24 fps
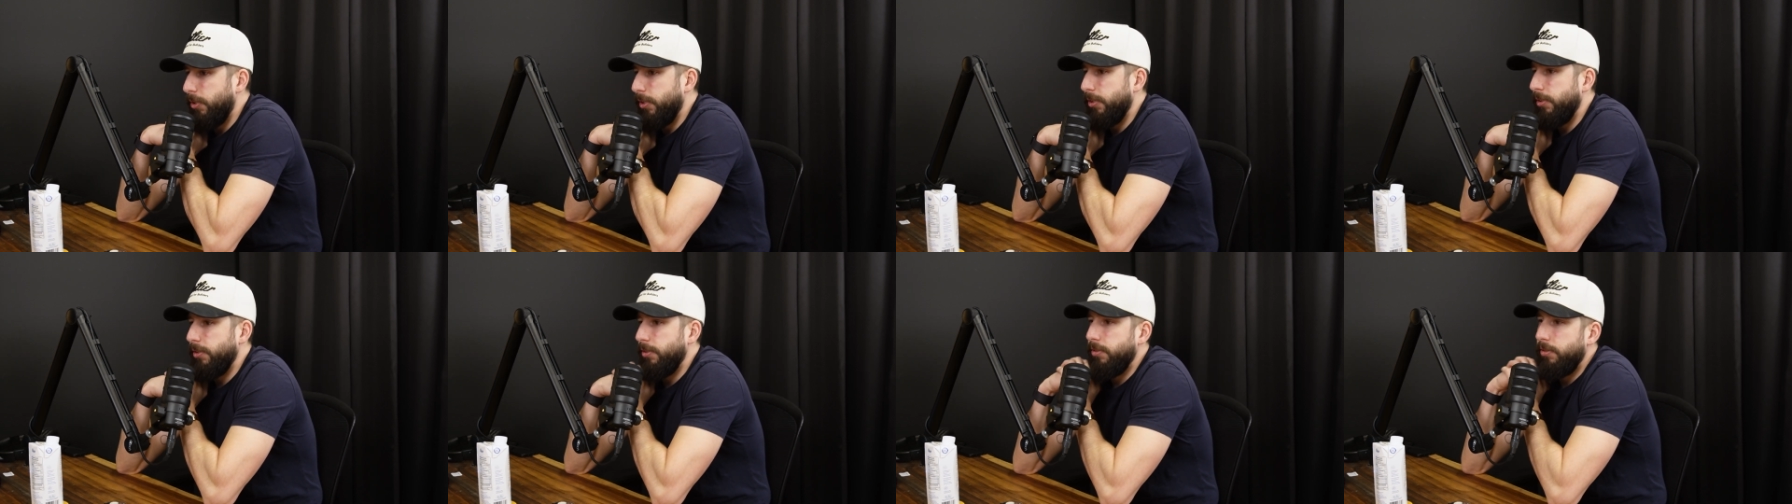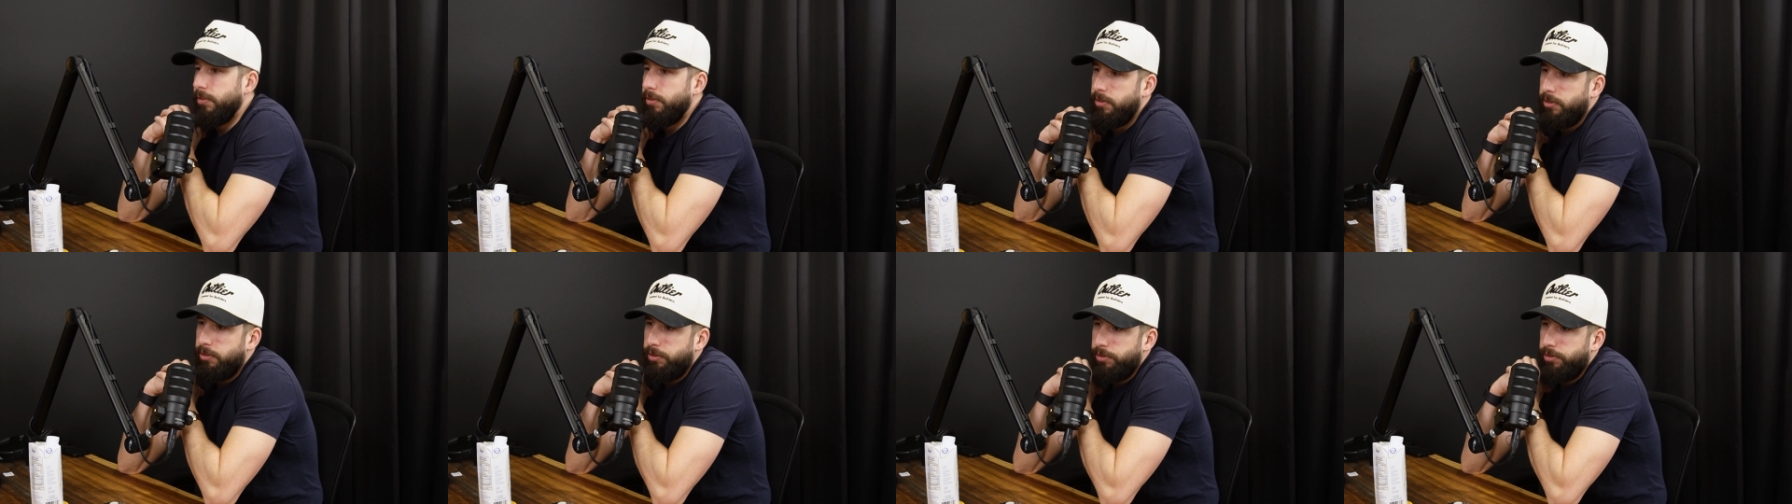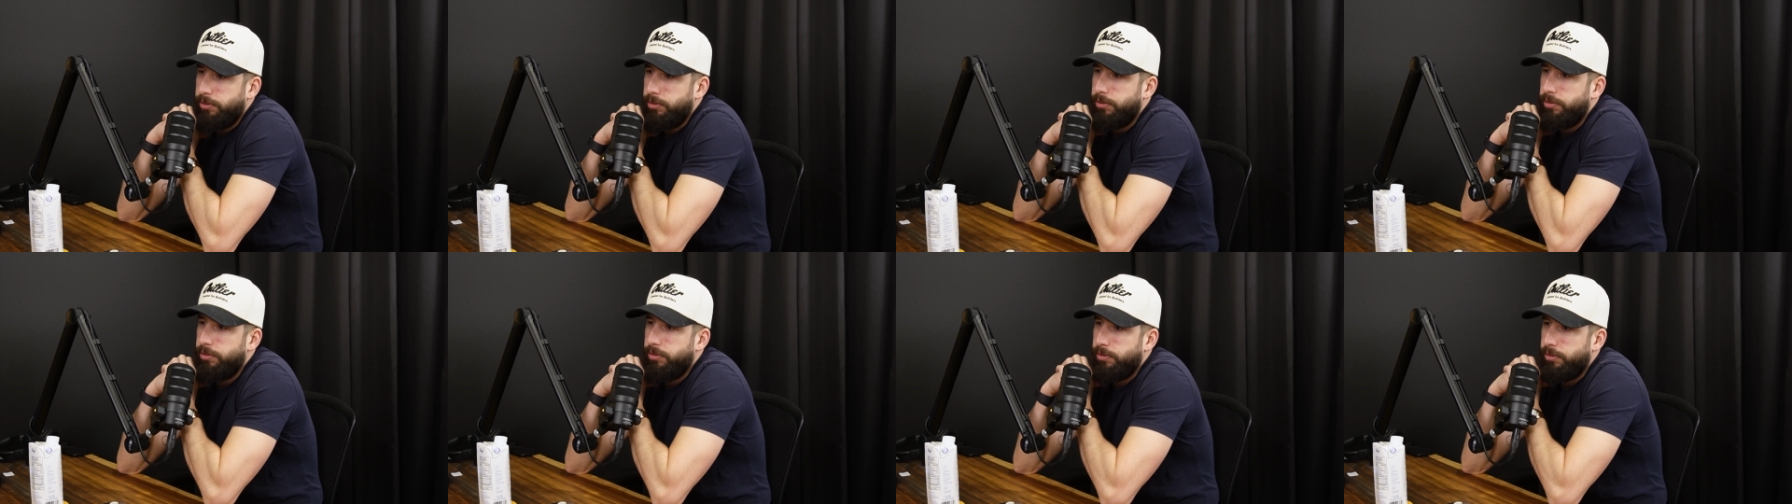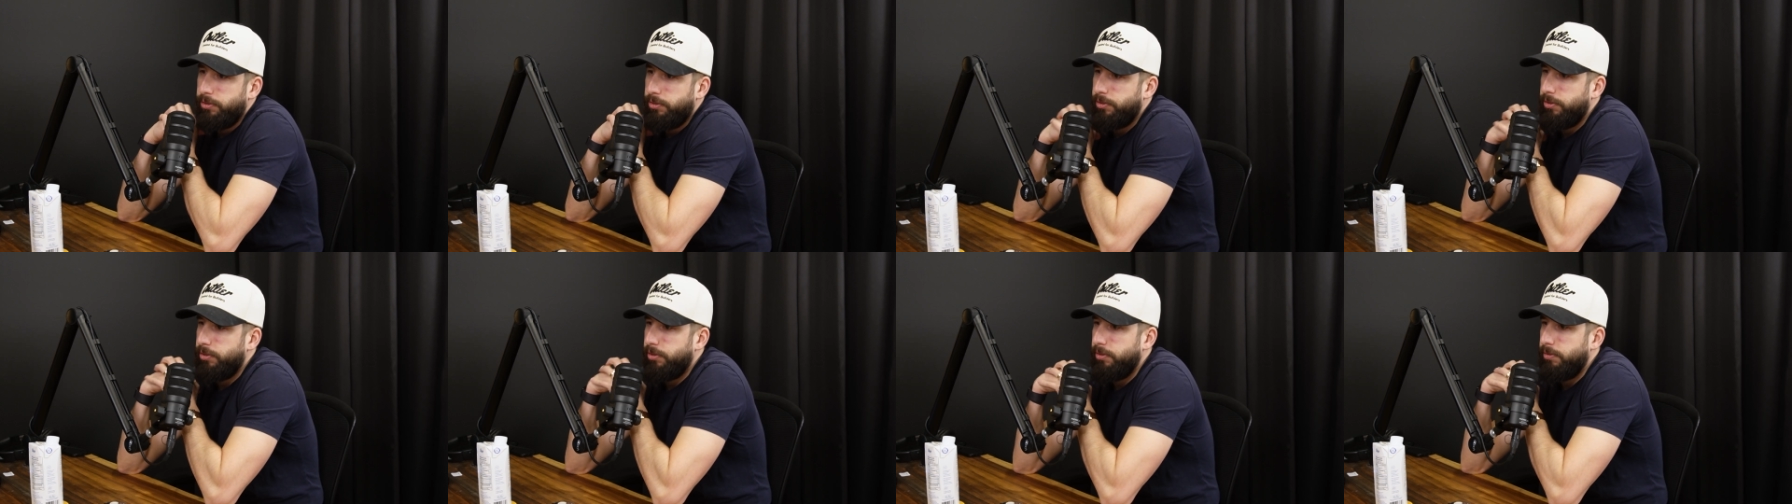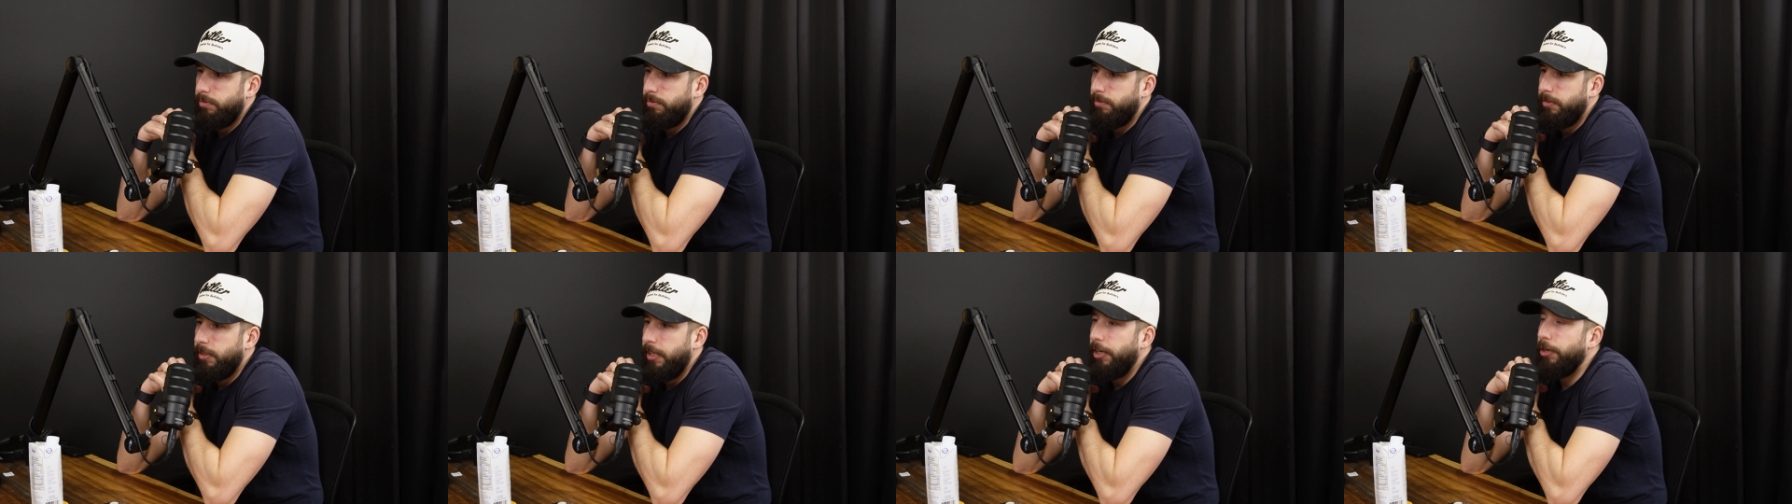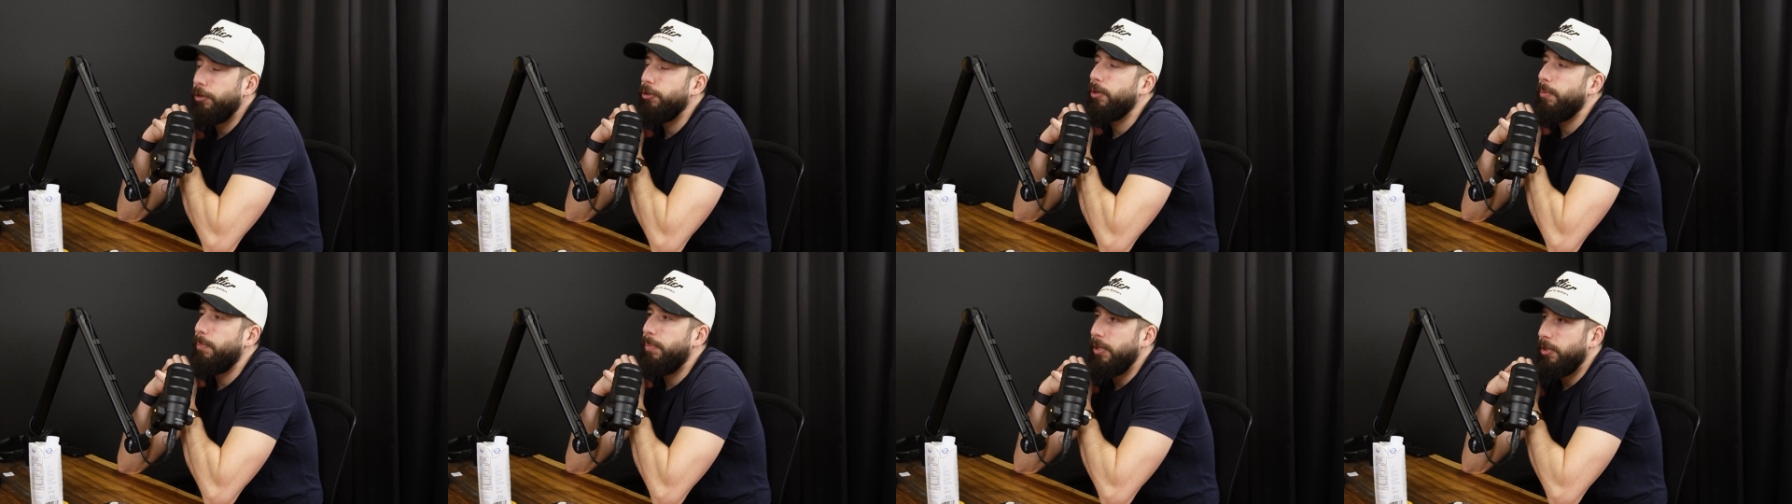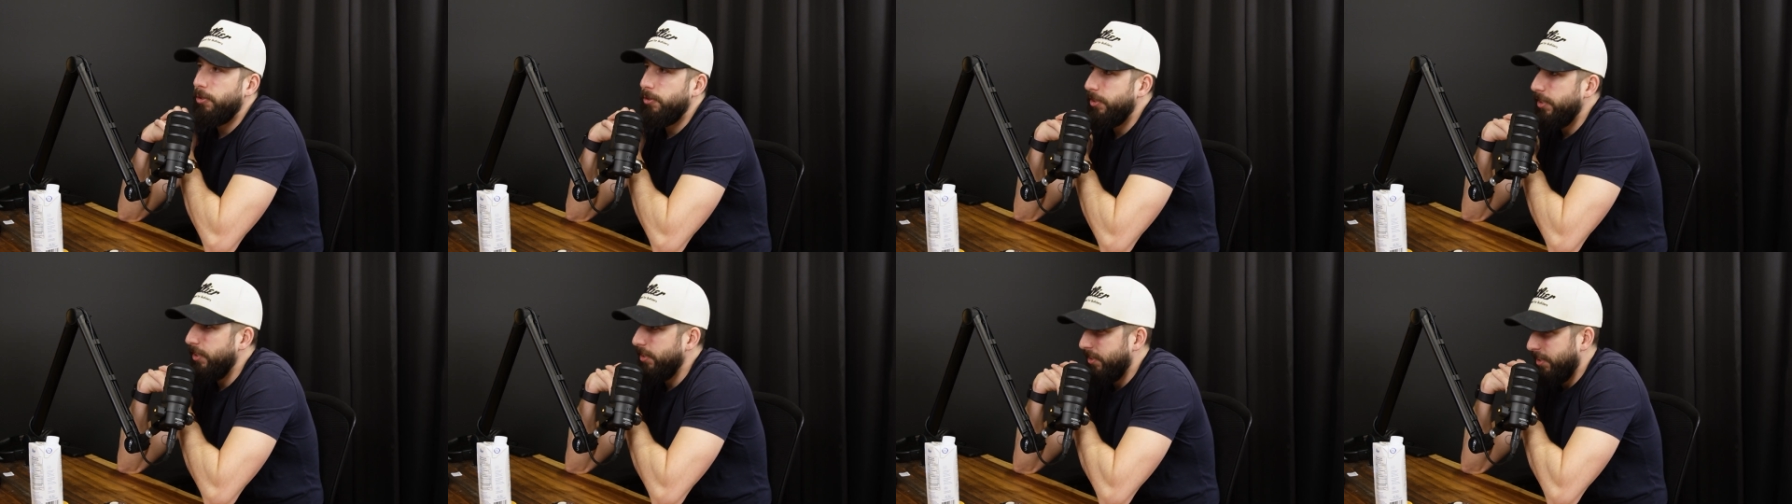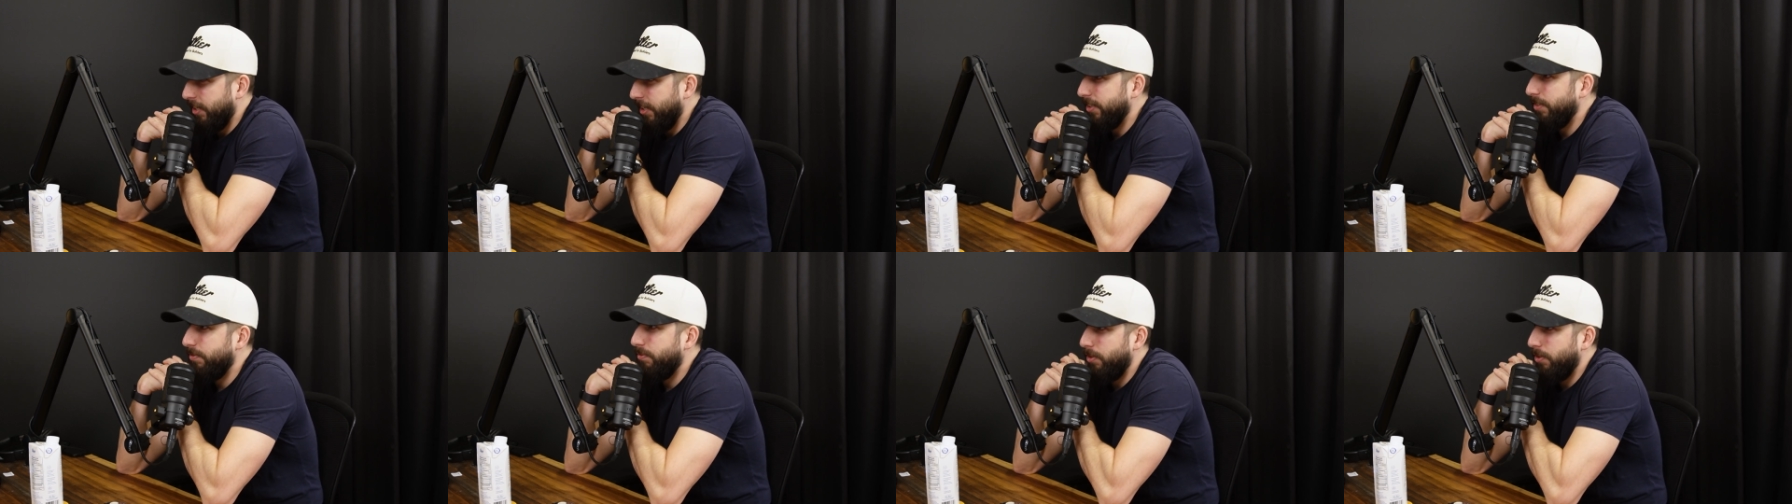and irritability kind of